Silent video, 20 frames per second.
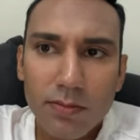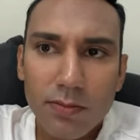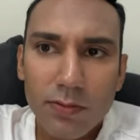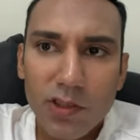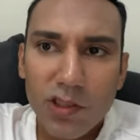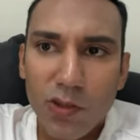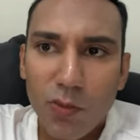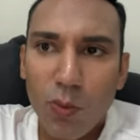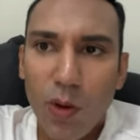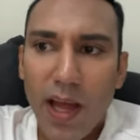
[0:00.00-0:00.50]

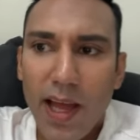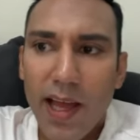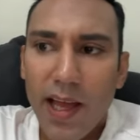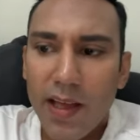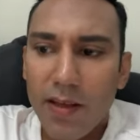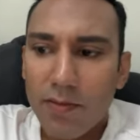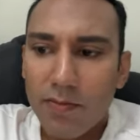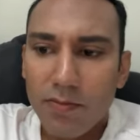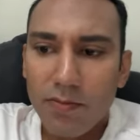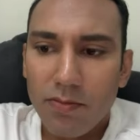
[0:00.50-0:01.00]
to
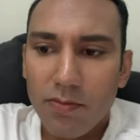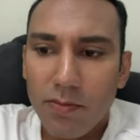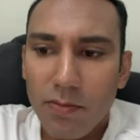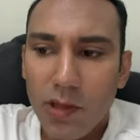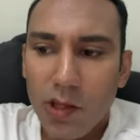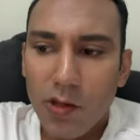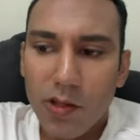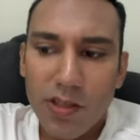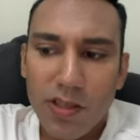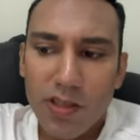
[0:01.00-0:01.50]
where
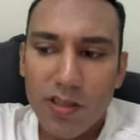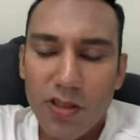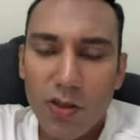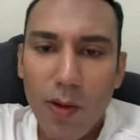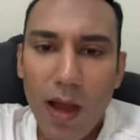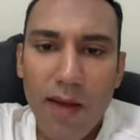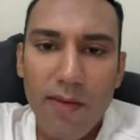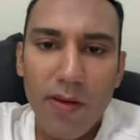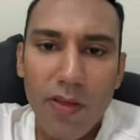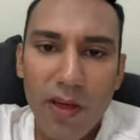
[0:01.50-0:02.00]
you could just do
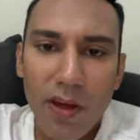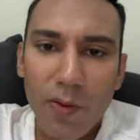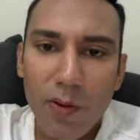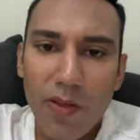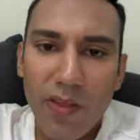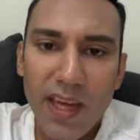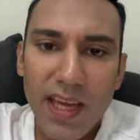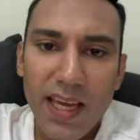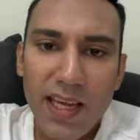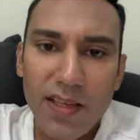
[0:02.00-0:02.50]
everything with
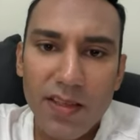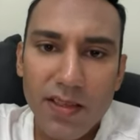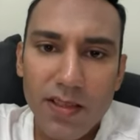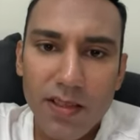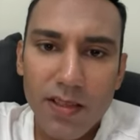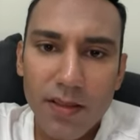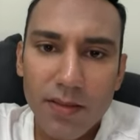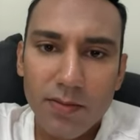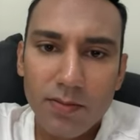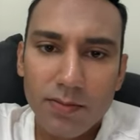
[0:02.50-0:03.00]

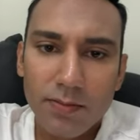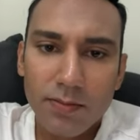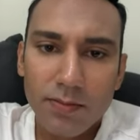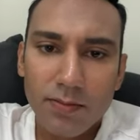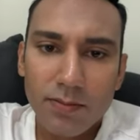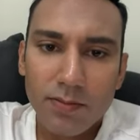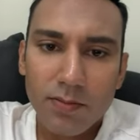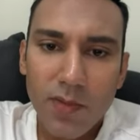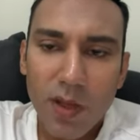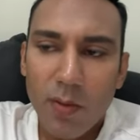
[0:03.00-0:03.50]
ease.
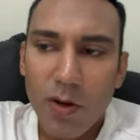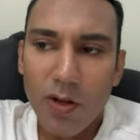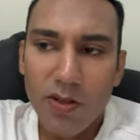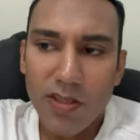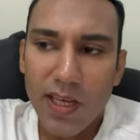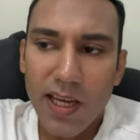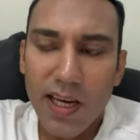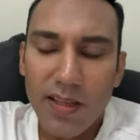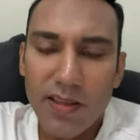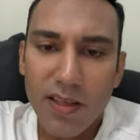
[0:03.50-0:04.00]
I'm not
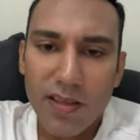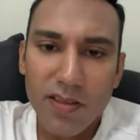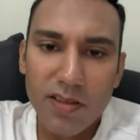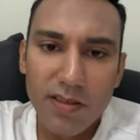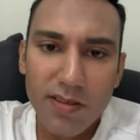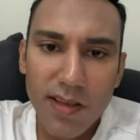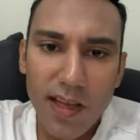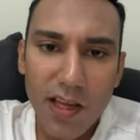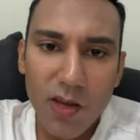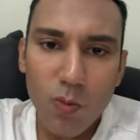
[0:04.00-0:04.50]
saying it doesn't
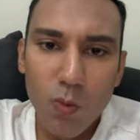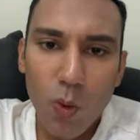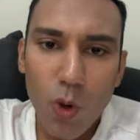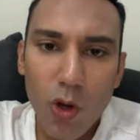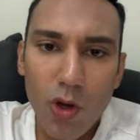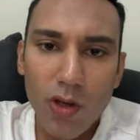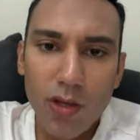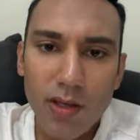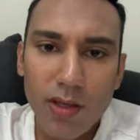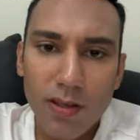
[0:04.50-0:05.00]
take
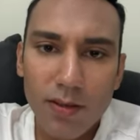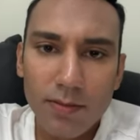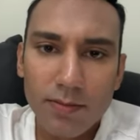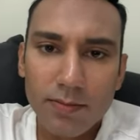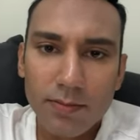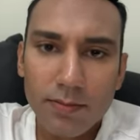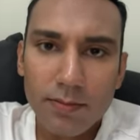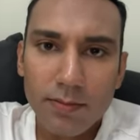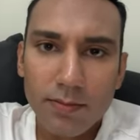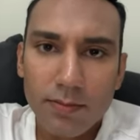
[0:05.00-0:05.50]
work.
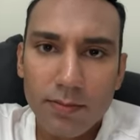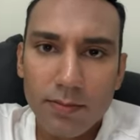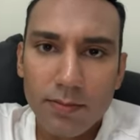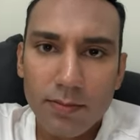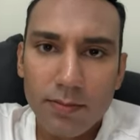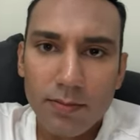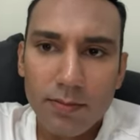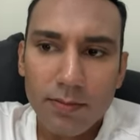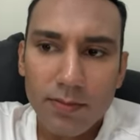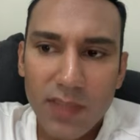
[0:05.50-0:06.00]

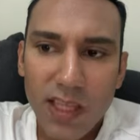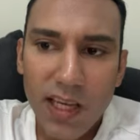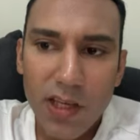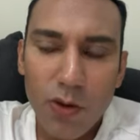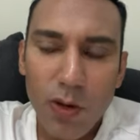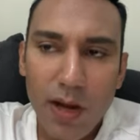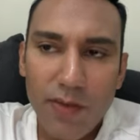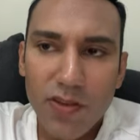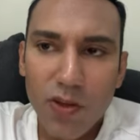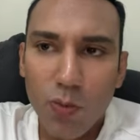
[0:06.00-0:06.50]
Yeah,
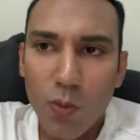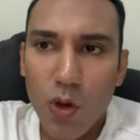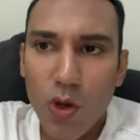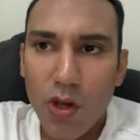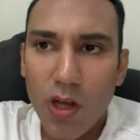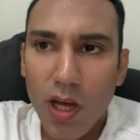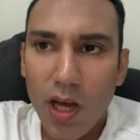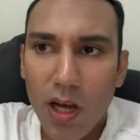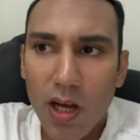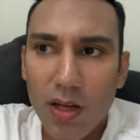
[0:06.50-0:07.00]
you have to
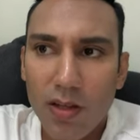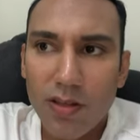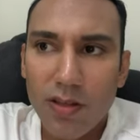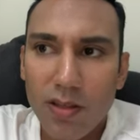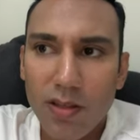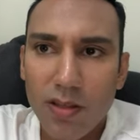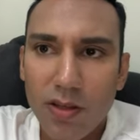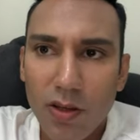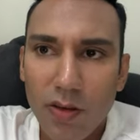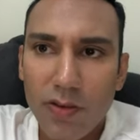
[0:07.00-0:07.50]
work hard,
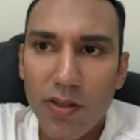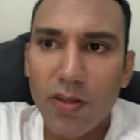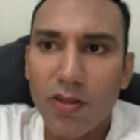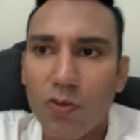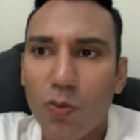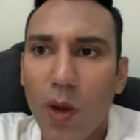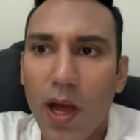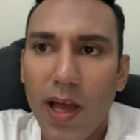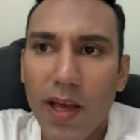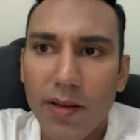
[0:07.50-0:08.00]
you have to
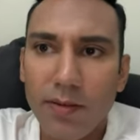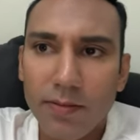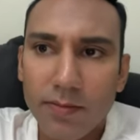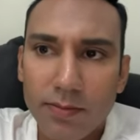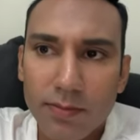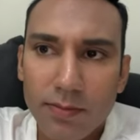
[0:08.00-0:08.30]
sweat,